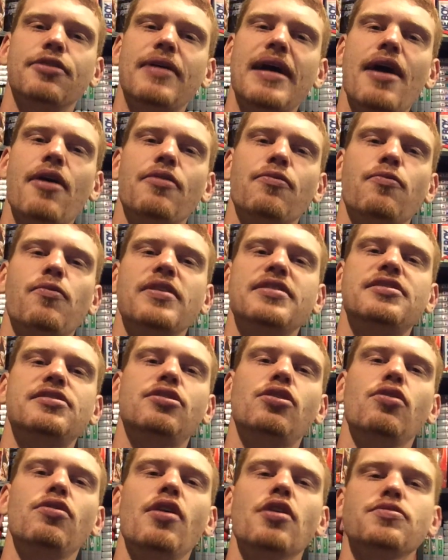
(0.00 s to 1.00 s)
around what
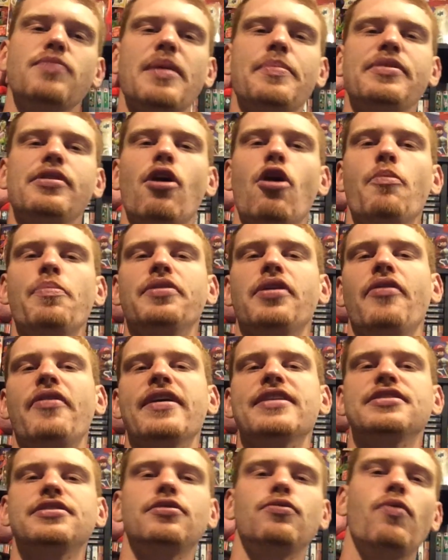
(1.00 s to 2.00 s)
studios might be open to
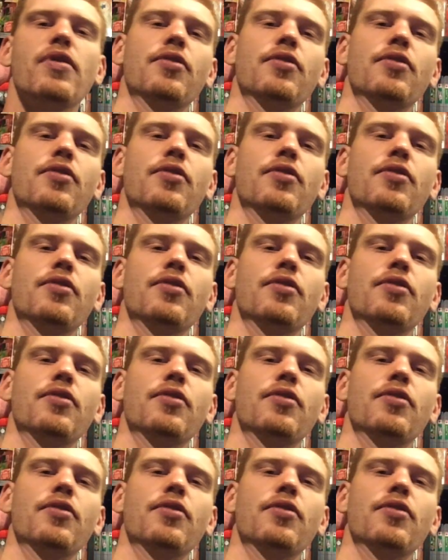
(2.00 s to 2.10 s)
this,